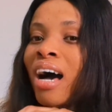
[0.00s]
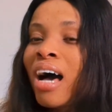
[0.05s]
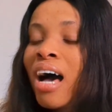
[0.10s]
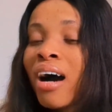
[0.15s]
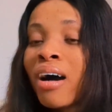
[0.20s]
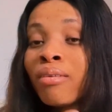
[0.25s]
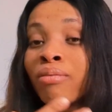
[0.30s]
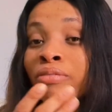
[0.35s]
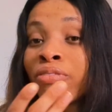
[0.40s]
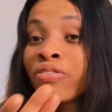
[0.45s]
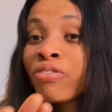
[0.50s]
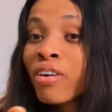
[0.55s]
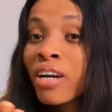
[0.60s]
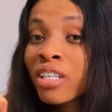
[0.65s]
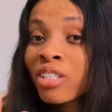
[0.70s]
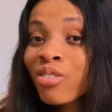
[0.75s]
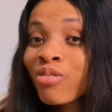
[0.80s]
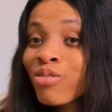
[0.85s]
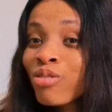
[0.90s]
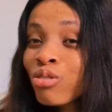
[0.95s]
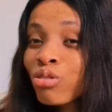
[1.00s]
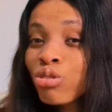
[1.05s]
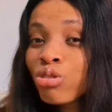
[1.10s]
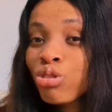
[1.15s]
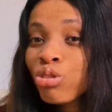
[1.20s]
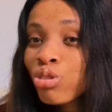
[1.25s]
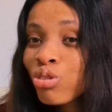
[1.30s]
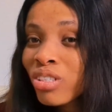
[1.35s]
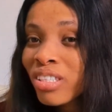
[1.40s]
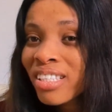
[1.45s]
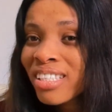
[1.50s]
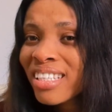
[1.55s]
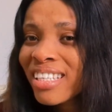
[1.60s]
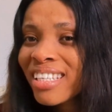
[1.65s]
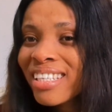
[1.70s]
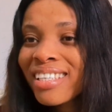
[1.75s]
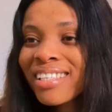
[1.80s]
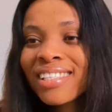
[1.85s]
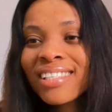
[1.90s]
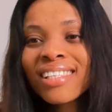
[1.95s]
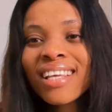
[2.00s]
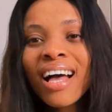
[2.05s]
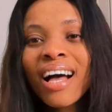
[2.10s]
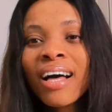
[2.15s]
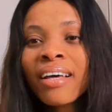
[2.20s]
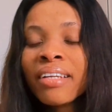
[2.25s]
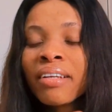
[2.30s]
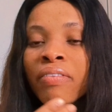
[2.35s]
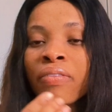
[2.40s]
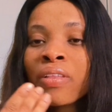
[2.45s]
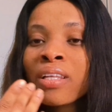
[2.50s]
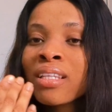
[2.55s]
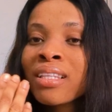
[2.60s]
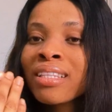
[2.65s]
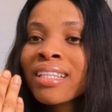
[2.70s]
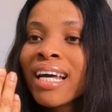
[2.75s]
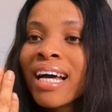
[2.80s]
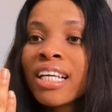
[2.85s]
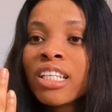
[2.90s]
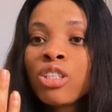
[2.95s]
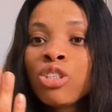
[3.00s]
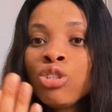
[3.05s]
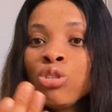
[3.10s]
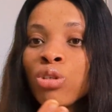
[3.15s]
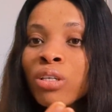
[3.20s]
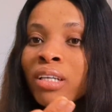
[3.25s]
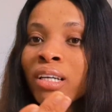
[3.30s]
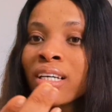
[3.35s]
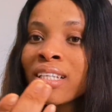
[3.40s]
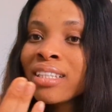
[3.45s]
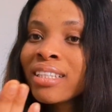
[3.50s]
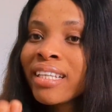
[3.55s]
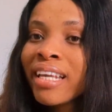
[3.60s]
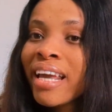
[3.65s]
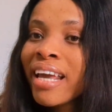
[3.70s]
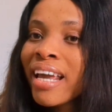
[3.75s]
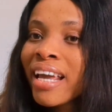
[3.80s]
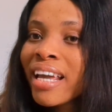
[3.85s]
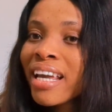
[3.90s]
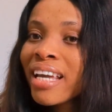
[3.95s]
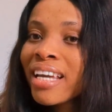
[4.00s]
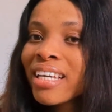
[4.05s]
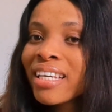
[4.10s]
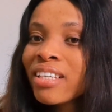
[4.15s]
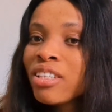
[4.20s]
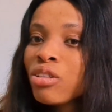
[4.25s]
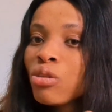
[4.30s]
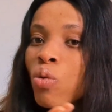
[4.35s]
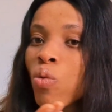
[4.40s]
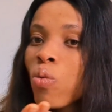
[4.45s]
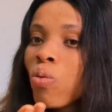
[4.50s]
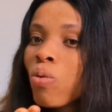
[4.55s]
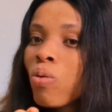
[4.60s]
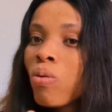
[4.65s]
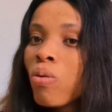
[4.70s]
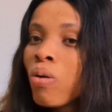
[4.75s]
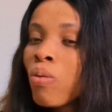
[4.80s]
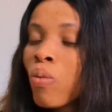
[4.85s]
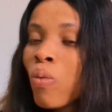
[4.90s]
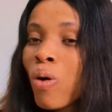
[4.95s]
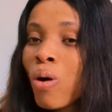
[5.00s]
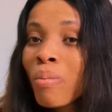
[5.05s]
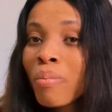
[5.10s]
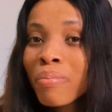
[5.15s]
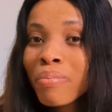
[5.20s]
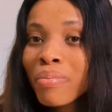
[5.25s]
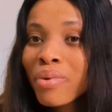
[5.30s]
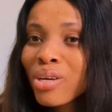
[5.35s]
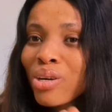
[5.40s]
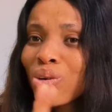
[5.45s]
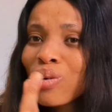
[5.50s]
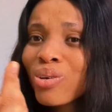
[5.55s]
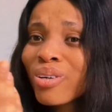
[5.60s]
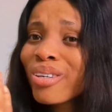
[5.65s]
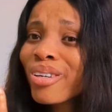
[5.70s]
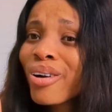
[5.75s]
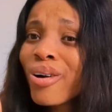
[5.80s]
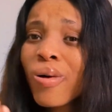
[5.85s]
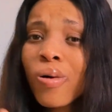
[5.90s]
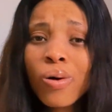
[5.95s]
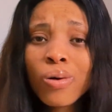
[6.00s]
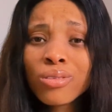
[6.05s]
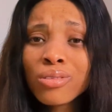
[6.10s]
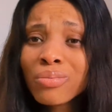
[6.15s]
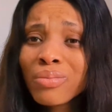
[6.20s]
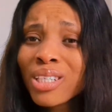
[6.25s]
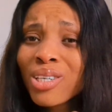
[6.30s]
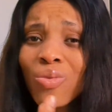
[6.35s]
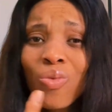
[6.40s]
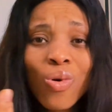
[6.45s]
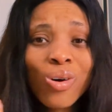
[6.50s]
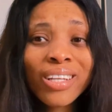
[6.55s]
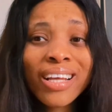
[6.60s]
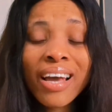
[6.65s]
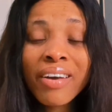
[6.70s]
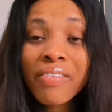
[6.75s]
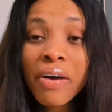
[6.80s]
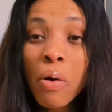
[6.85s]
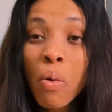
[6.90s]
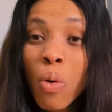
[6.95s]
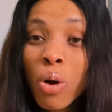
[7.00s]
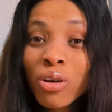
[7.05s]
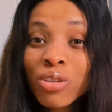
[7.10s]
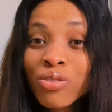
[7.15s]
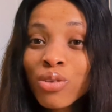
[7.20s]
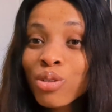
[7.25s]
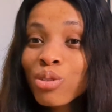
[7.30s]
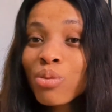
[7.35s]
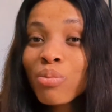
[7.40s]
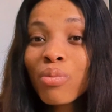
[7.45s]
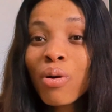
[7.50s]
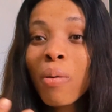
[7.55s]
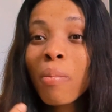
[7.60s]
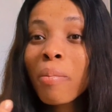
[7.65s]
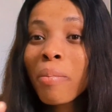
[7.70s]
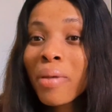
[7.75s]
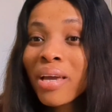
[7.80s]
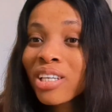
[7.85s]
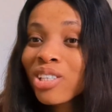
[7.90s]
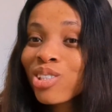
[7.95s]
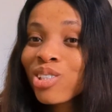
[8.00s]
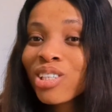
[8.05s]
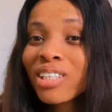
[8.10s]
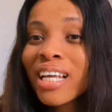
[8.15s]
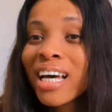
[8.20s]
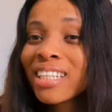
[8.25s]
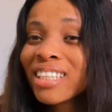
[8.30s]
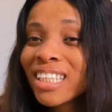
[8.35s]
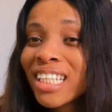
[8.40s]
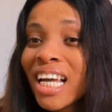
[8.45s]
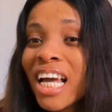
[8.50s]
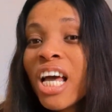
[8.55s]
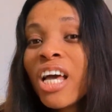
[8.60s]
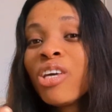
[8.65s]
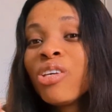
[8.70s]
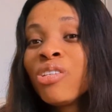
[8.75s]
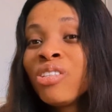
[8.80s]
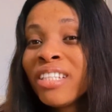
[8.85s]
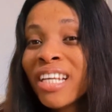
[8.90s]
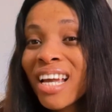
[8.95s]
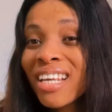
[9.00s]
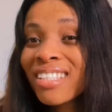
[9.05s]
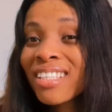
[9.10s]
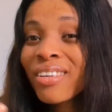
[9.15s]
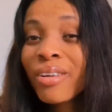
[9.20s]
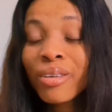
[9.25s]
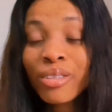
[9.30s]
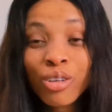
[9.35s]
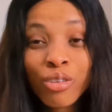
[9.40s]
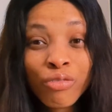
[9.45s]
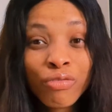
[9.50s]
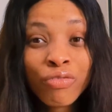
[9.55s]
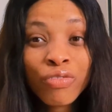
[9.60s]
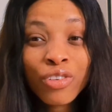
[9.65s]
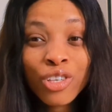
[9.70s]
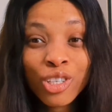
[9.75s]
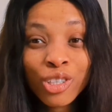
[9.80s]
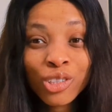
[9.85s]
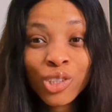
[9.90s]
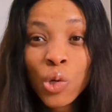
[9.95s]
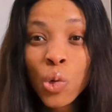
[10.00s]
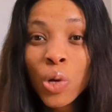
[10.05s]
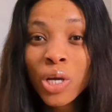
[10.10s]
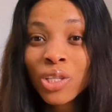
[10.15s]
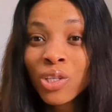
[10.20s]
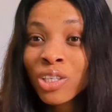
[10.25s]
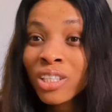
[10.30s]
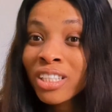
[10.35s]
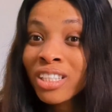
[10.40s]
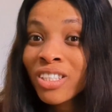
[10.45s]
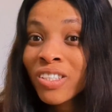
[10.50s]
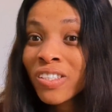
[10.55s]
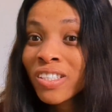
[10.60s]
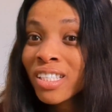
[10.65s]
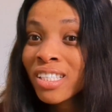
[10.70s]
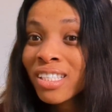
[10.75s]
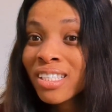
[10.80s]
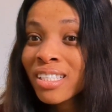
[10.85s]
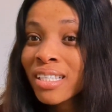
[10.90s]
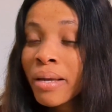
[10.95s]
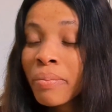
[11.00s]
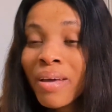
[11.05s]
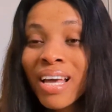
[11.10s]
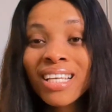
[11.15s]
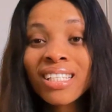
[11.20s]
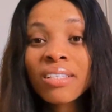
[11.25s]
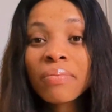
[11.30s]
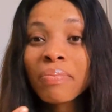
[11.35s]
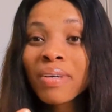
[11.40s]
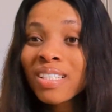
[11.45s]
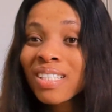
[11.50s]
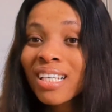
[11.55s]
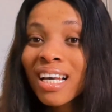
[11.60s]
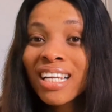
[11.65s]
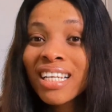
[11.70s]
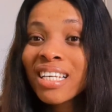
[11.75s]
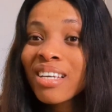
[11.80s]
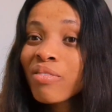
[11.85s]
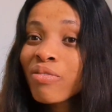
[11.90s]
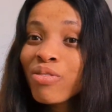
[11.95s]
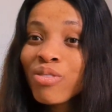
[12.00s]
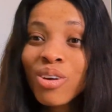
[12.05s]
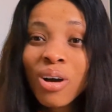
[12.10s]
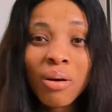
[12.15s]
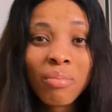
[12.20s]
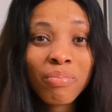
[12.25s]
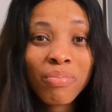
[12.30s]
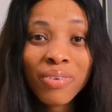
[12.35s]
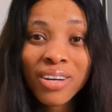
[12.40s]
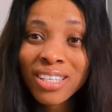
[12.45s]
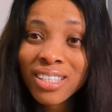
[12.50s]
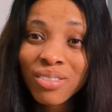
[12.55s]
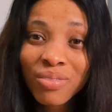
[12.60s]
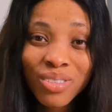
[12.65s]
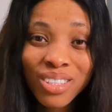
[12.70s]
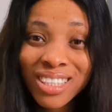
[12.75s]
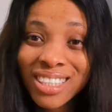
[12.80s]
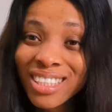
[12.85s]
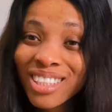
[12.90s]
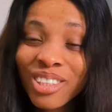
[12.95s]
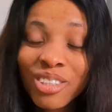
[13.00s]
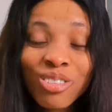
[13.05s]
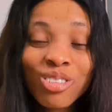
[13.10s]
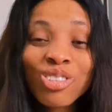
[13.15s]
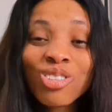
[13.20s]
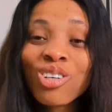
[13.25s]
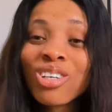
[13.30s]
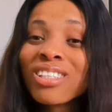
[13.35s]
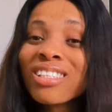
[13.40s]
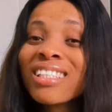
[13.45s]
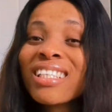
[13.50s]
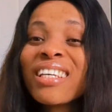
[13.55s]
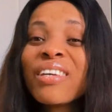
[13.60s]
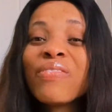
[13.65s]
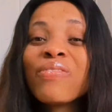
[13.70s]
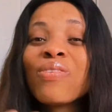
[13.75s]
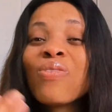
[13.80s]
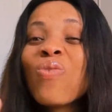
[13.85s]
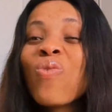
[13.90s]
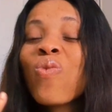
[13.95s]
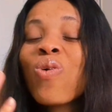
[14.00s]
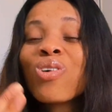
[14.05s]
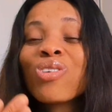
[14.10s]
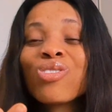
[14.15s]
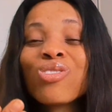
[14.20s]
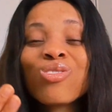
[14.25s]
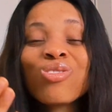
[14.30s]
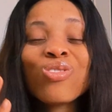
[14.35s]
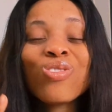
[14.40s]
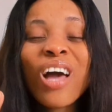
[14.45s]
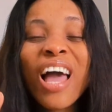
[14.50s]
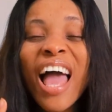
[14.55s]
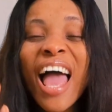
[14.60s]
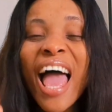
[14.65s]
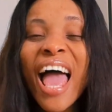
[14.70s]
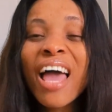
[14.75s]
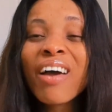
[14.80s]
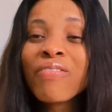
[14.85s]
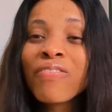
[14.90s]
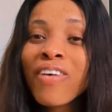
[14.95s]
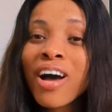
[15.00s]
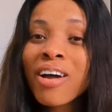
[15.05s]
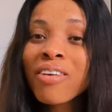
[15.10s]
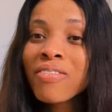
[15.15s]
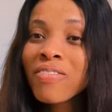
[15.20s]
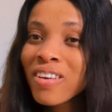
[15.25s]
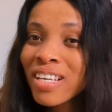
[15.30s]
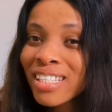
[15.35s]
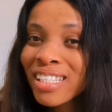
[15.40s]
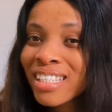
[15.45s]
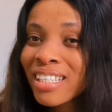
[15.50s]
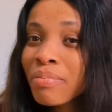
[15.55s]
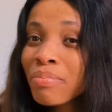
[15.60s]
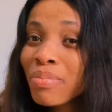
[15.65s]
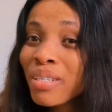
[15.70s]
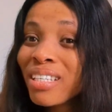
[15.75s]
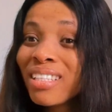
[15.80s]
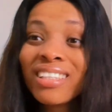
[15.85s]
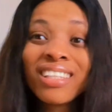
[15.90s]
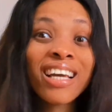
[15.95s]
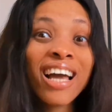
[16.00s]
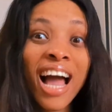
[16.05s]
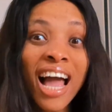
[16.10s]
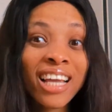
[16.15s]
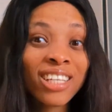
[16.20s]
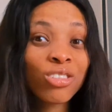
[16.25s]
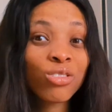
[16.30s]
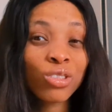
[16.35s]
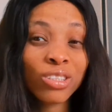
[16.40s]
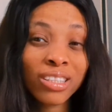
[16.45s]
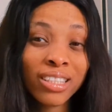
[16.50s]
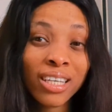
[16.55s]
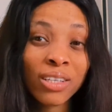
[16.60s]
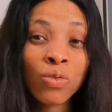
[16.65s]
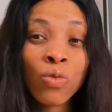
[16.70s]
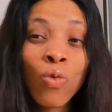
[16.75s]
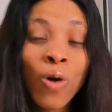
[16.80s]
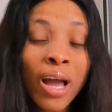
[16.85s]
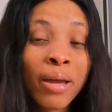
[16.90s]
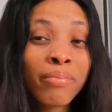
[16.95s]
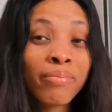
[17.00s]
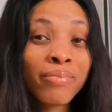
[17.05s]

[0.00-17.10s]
um, fresh fruit juices anything that you can take you know warm milk cold milk whatever works for you but make sure that there's a lot of fluid going on in your system especially if you are breastfeeding you don't even want to ever risk being dehydrated while